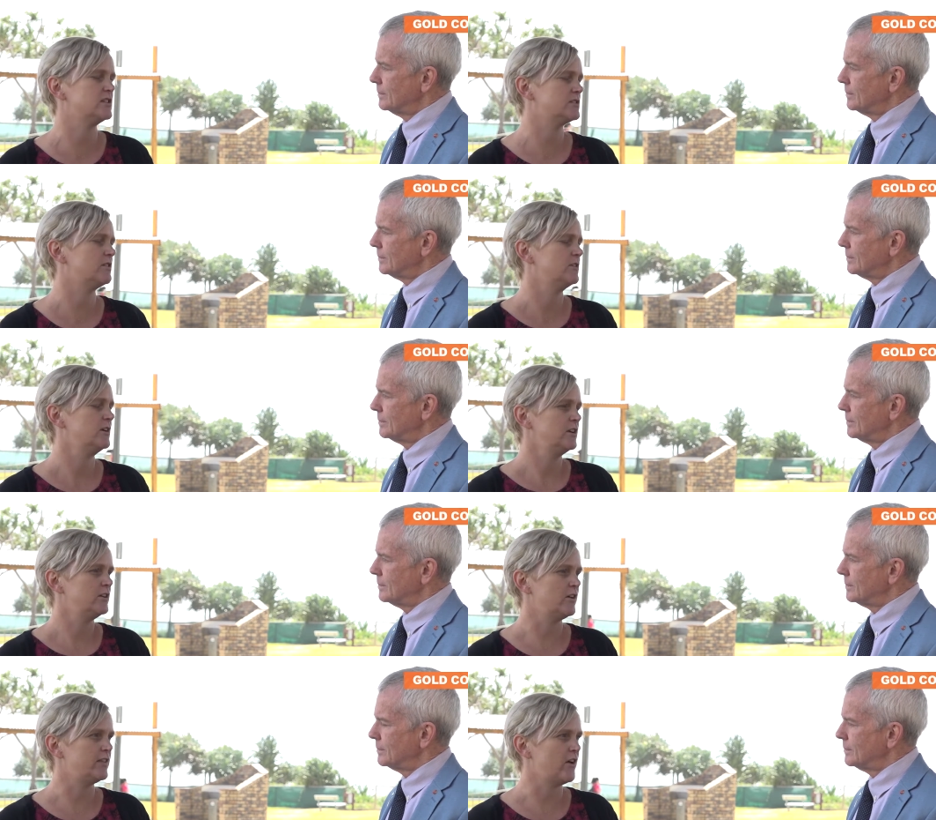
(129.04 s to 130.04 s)
Speaker 1: is,
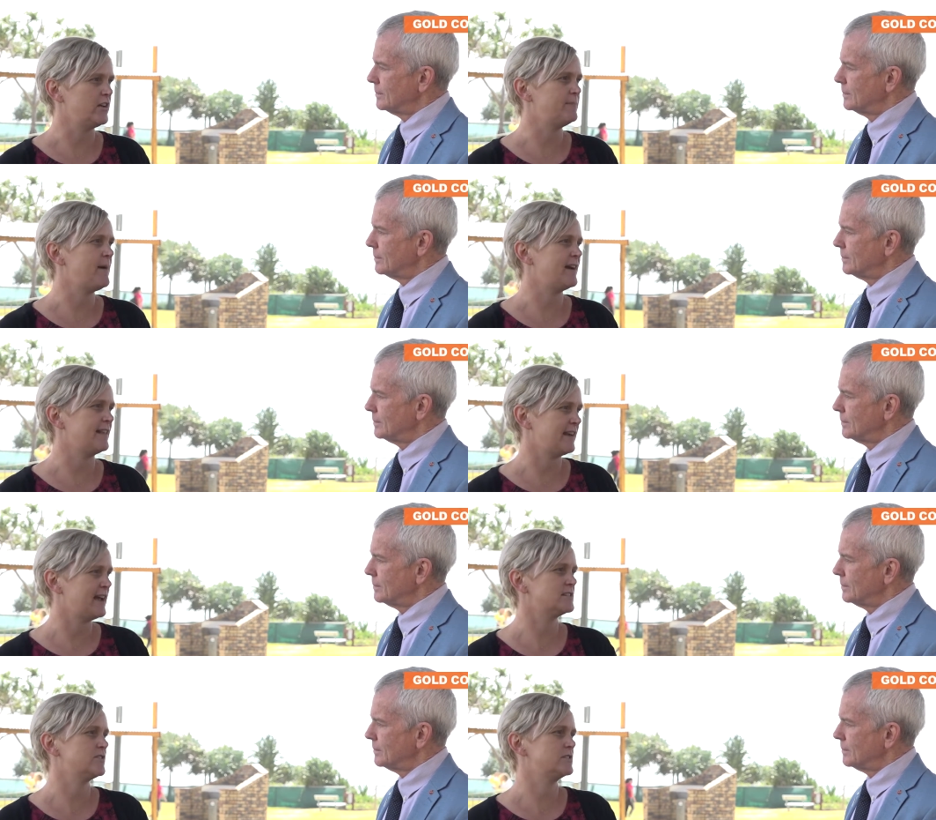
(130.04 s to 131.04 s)
you know, the only party that
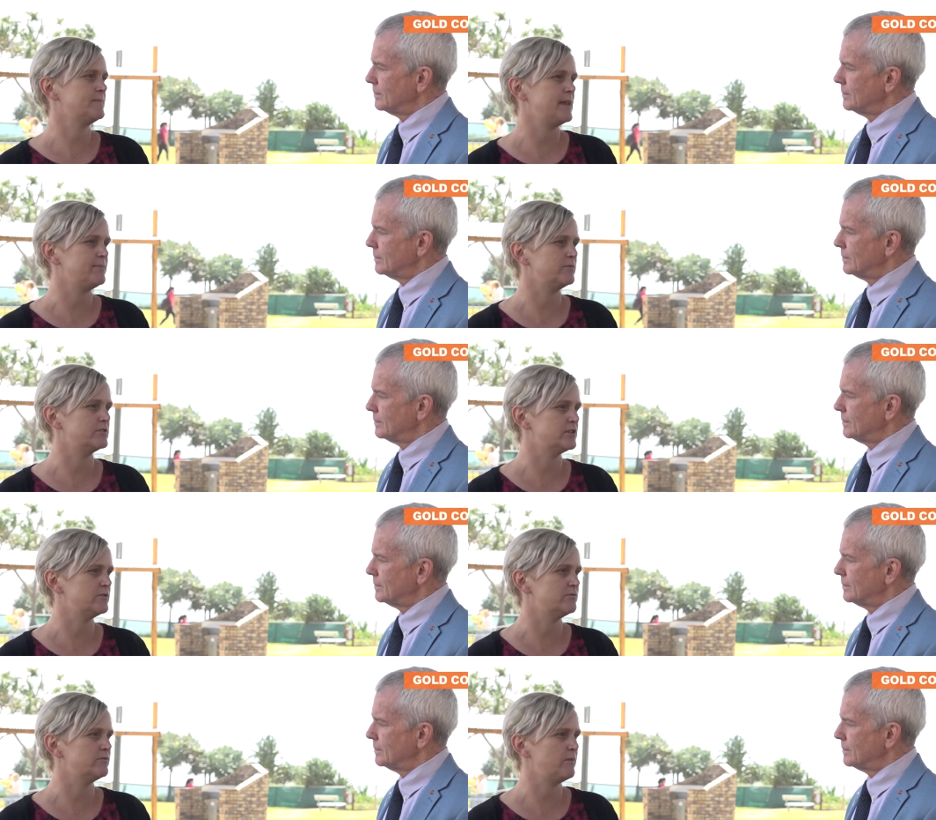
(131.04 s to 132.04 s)
has those people
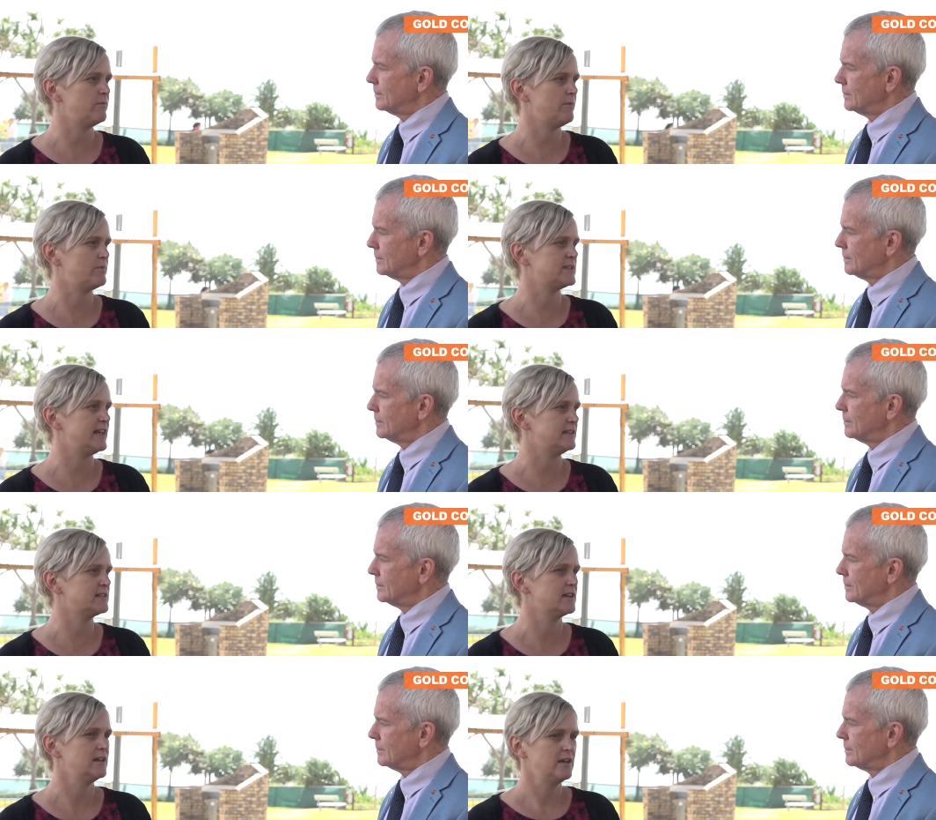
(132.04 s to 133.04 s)
to re- represent
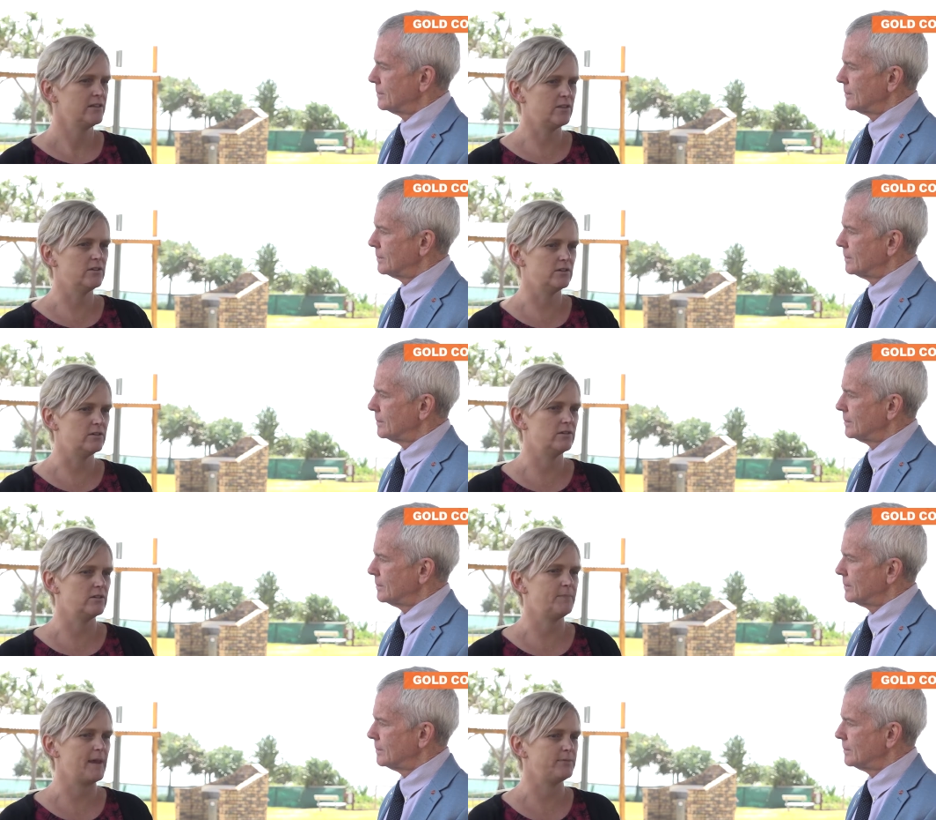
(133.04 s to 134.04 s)
the,
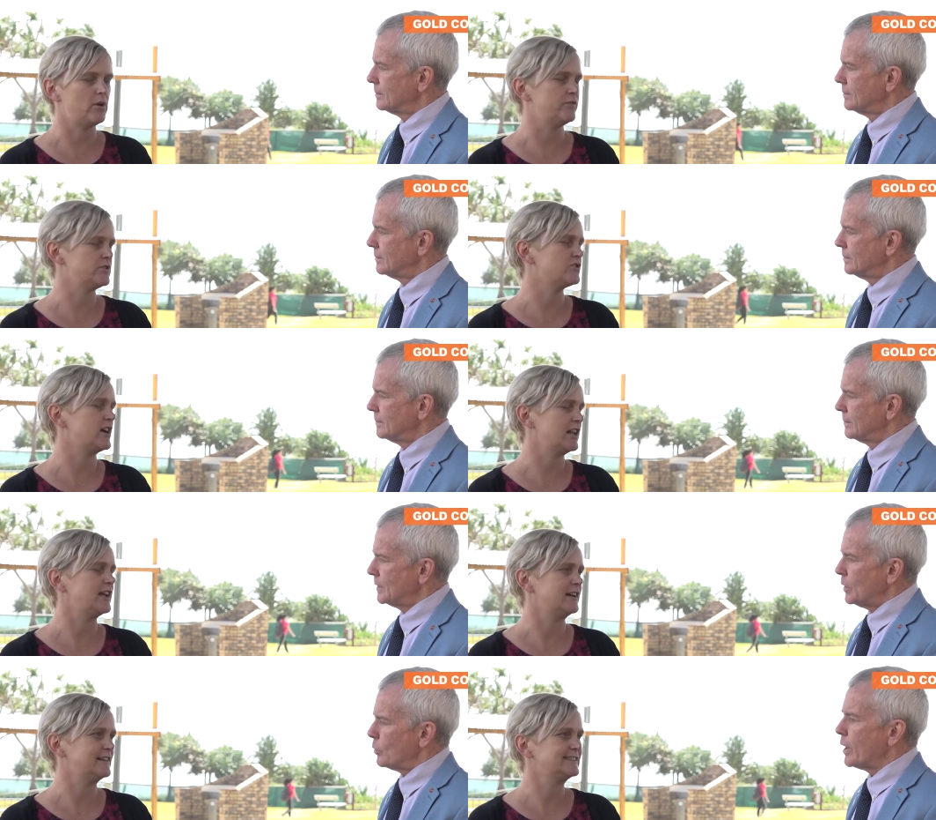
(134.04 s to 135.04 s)
the people of
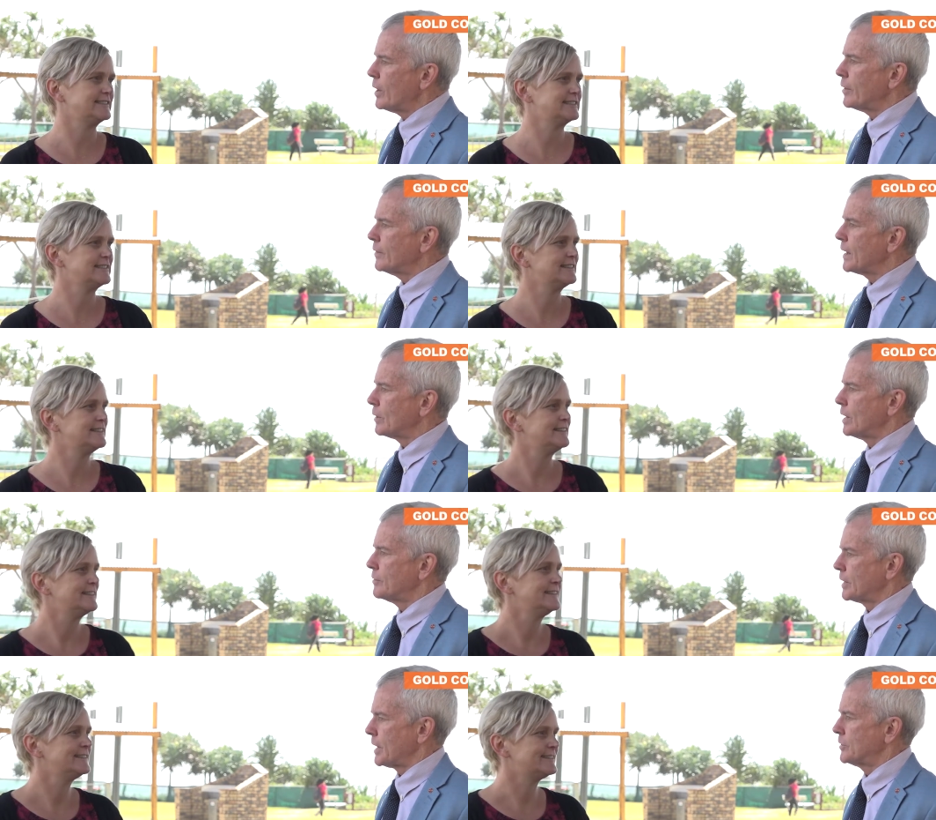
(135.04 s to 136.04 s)
Australia.
Speaker 2: We're hearing that all
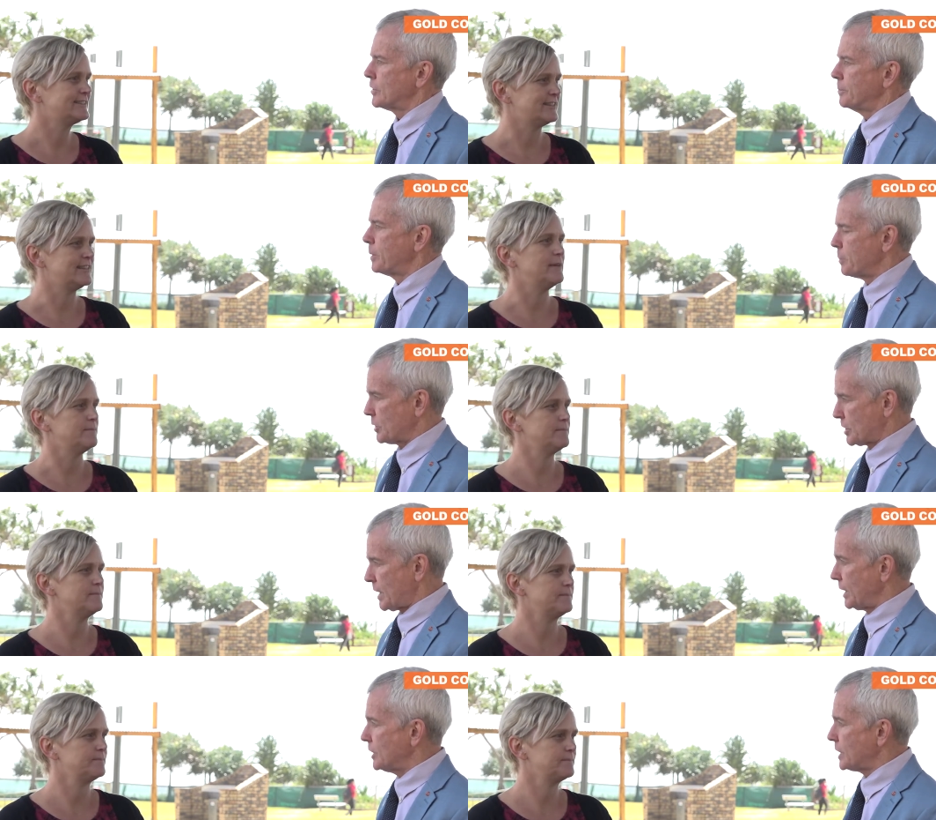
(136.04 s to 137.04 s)
over the country. People are
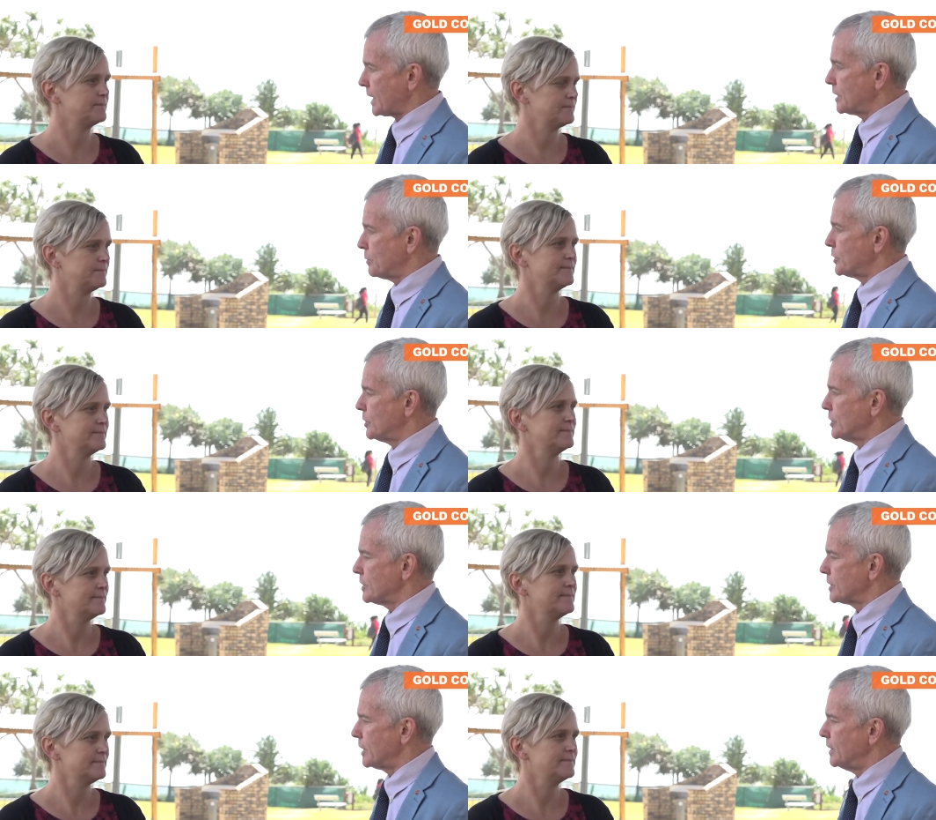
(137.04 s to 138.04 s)
saying exactly what you
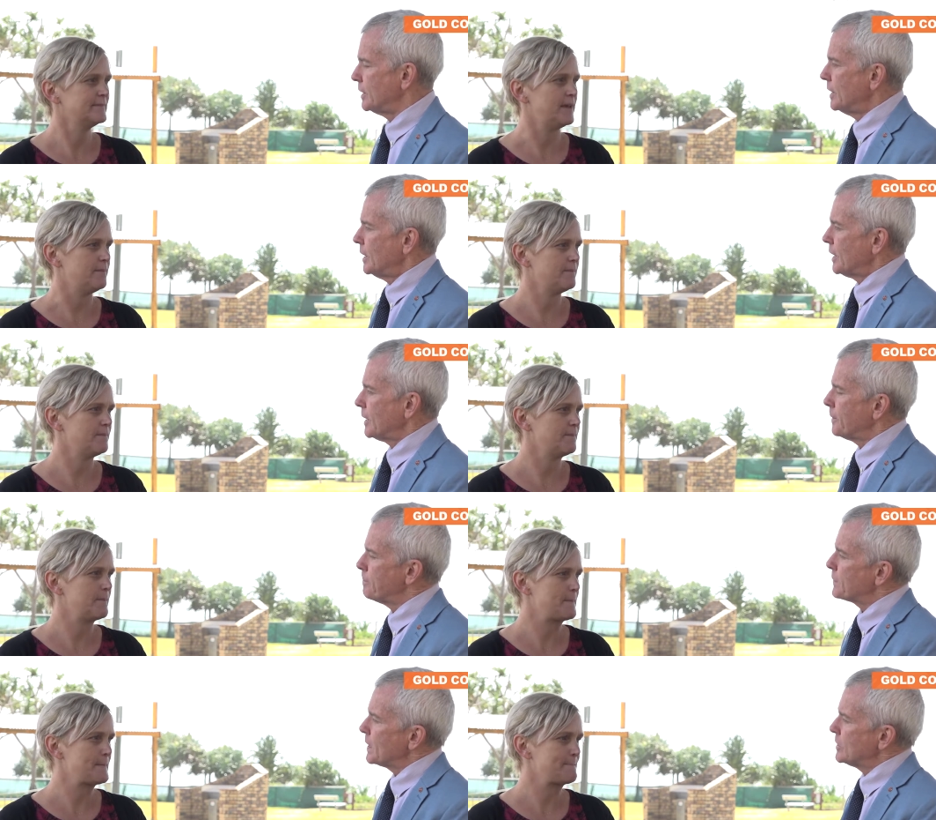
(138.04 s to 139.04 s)
just said. Yeah.
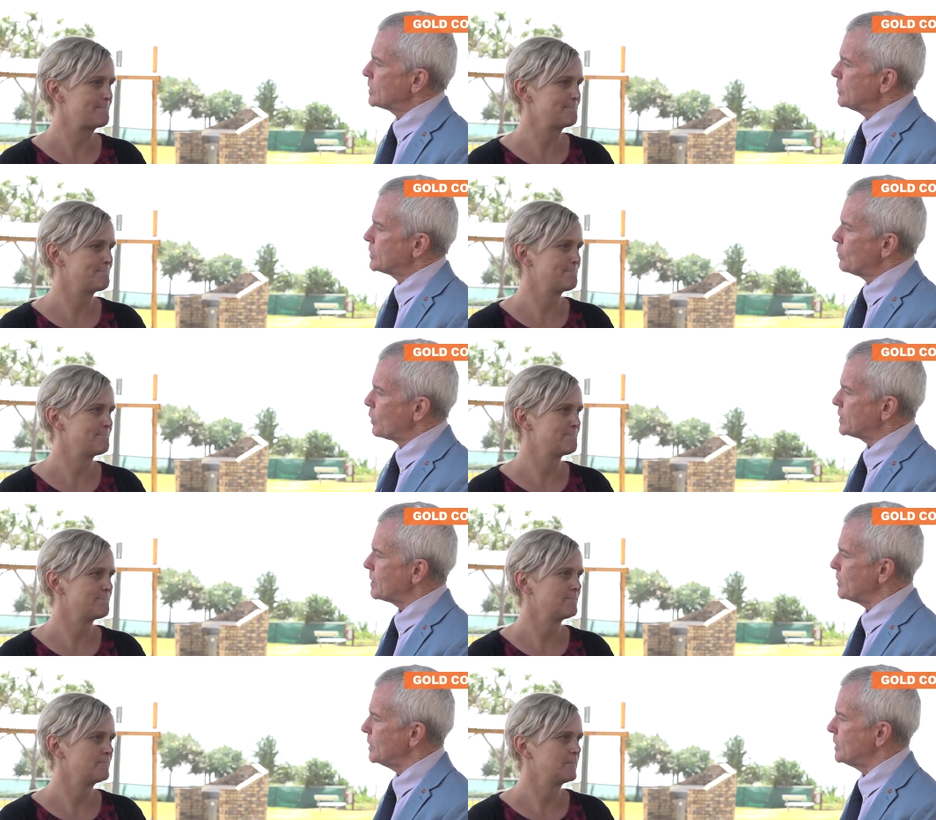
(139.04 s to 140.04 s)
Um, so, so what are
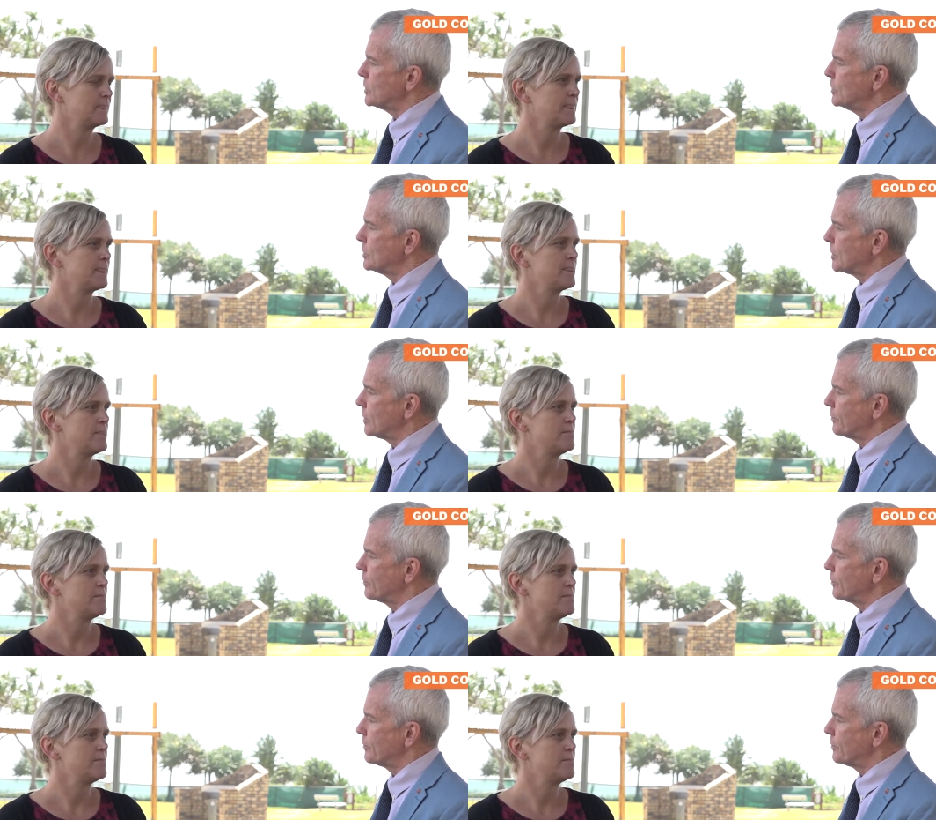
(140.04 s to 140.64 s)
some of the issues that are